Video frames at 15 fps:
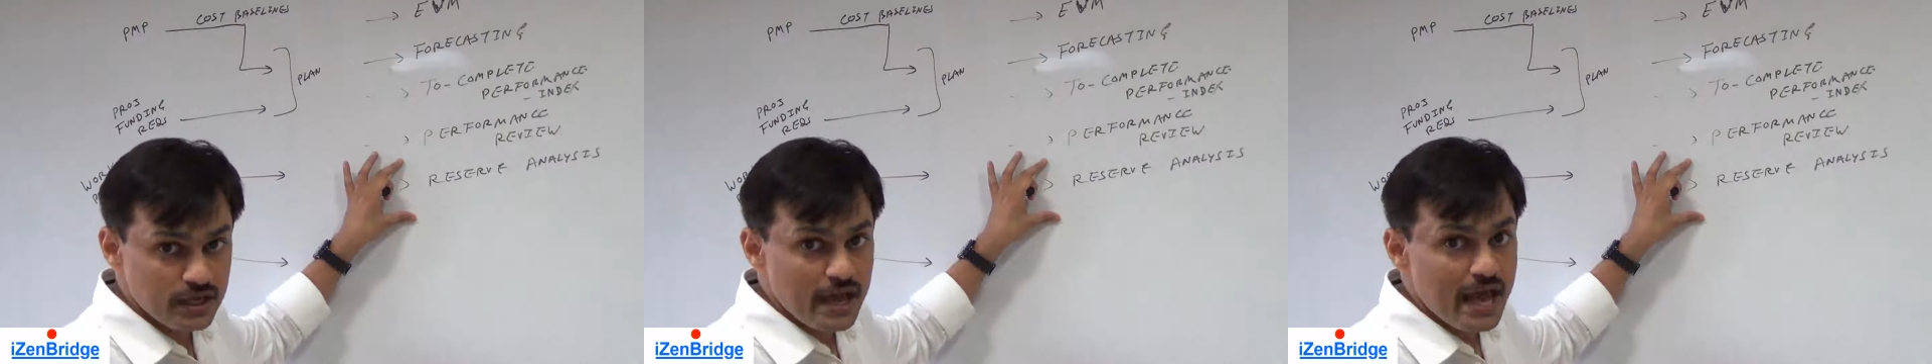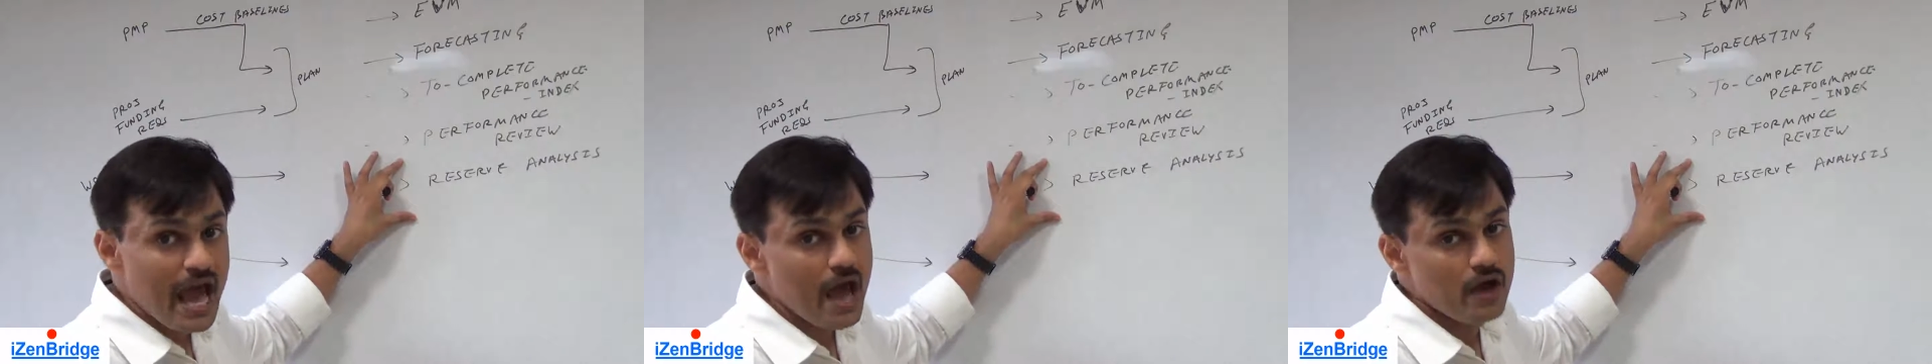
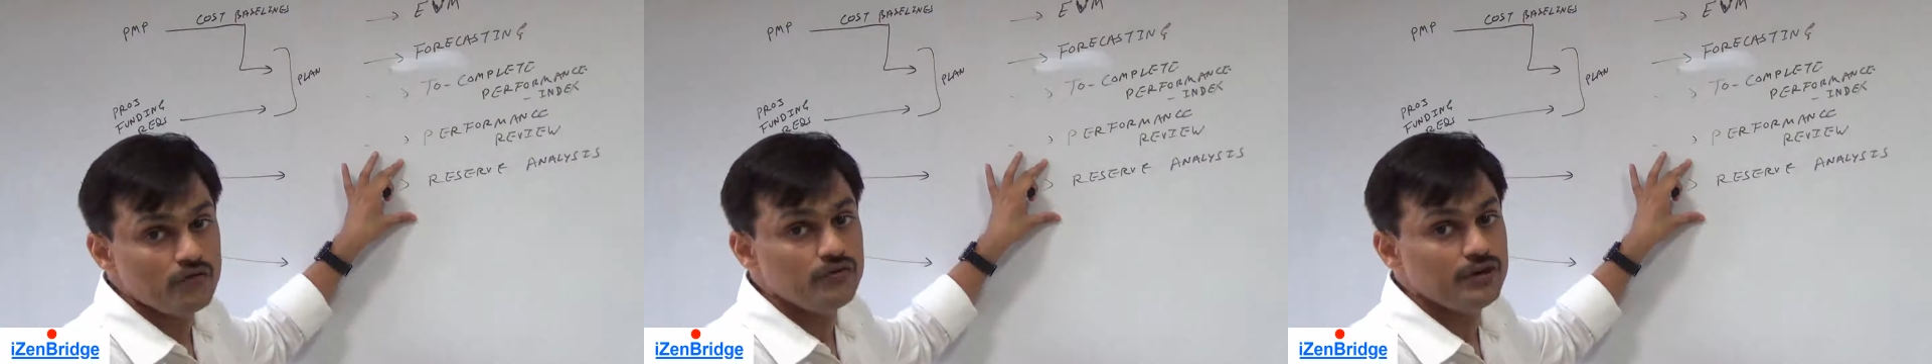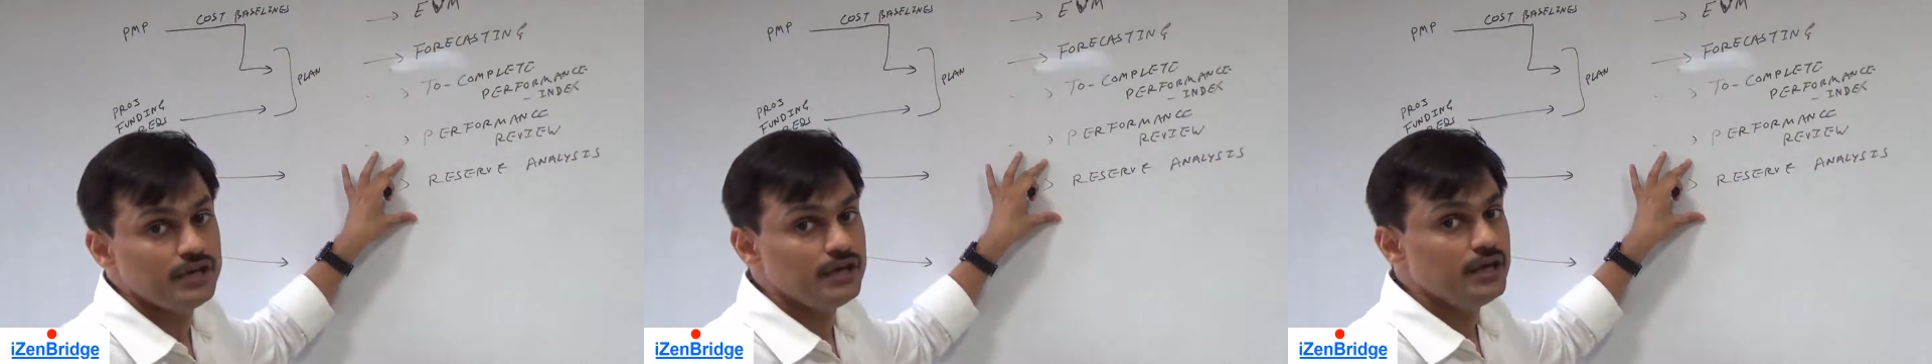Have
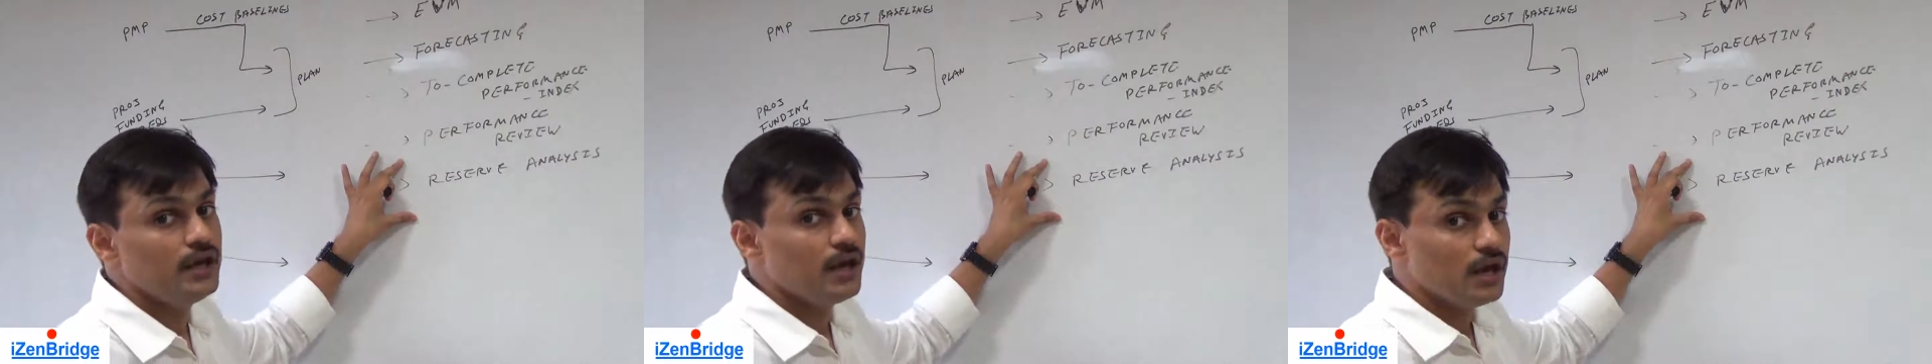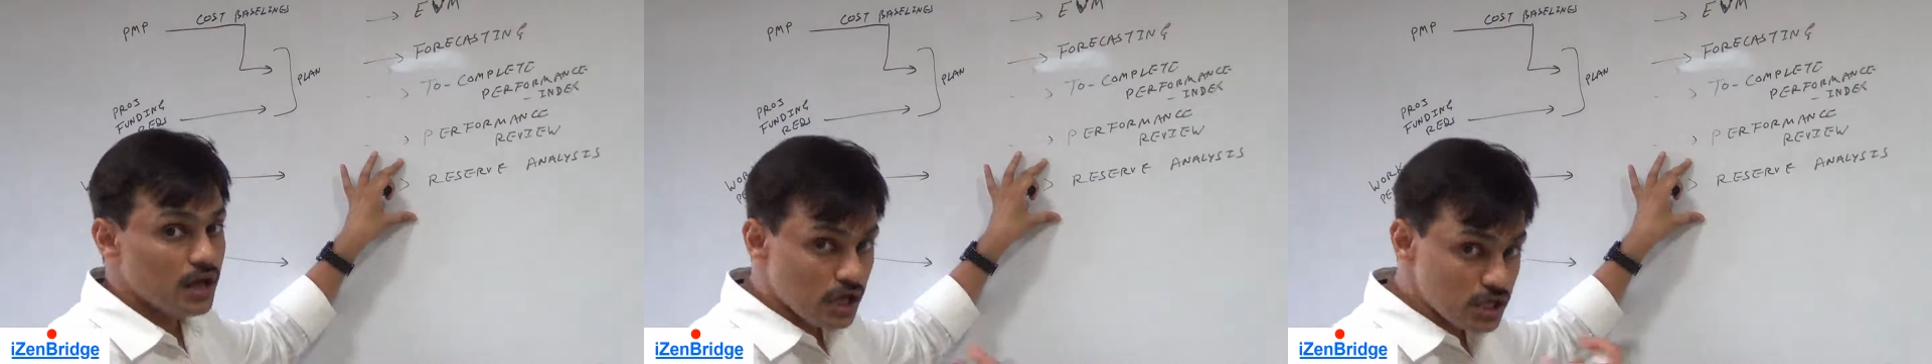we
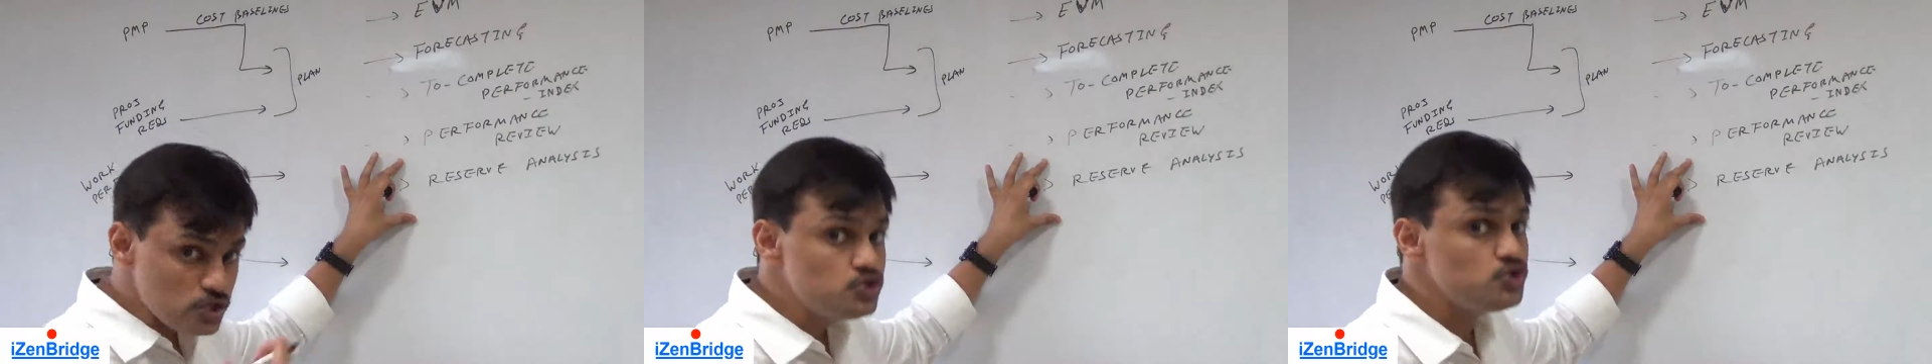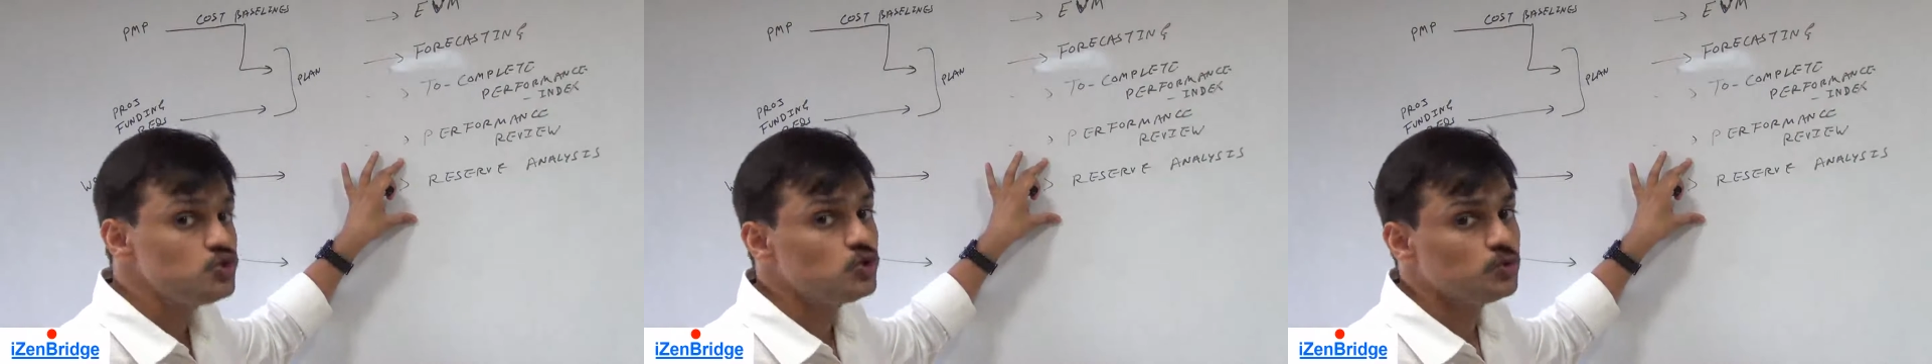
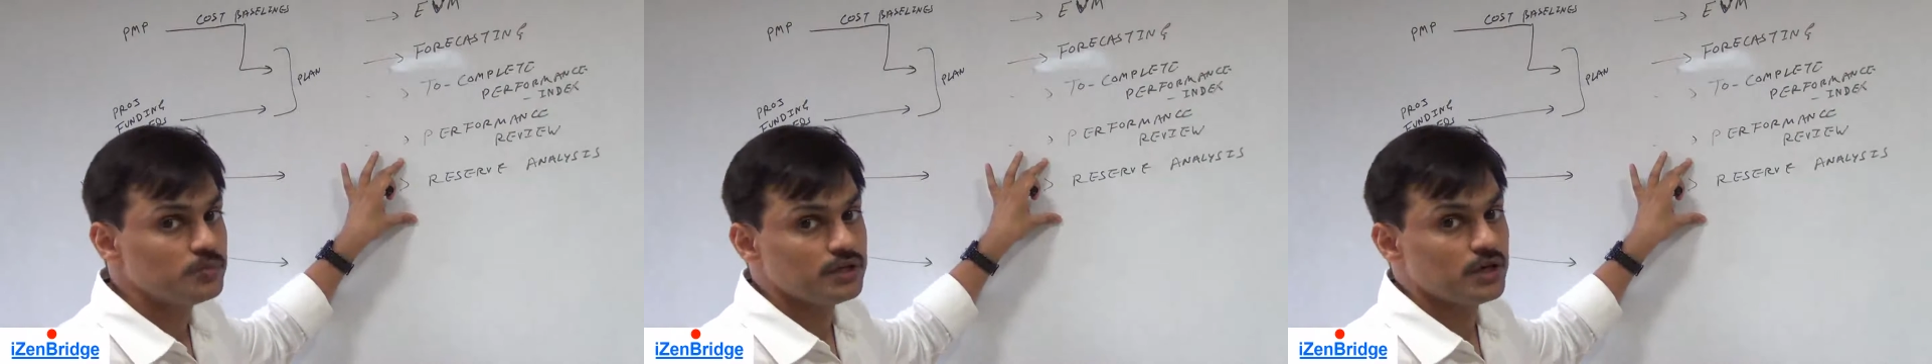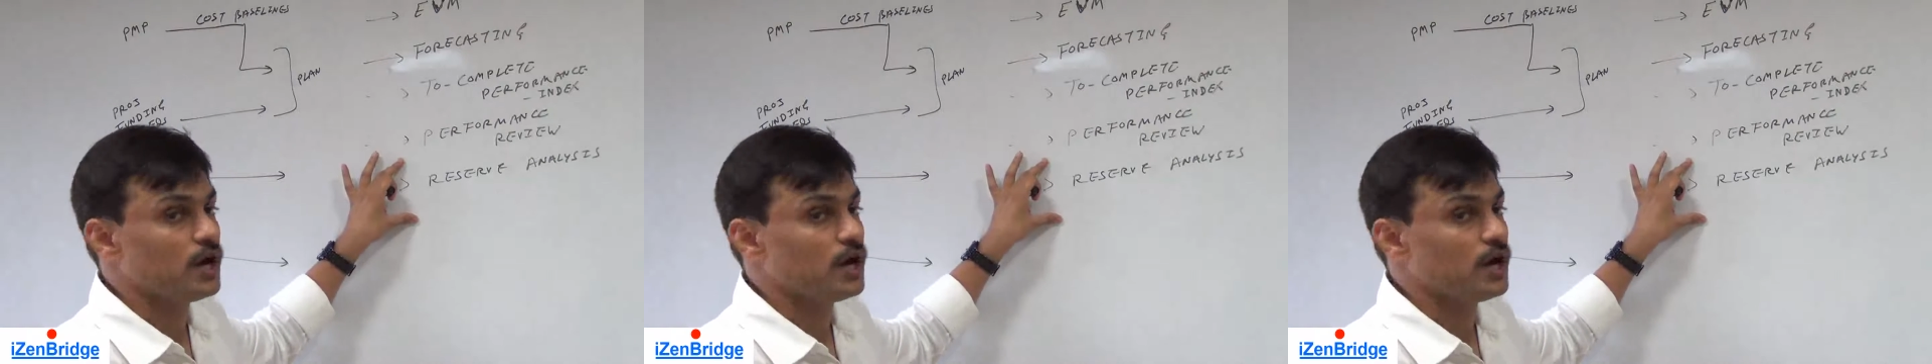consumed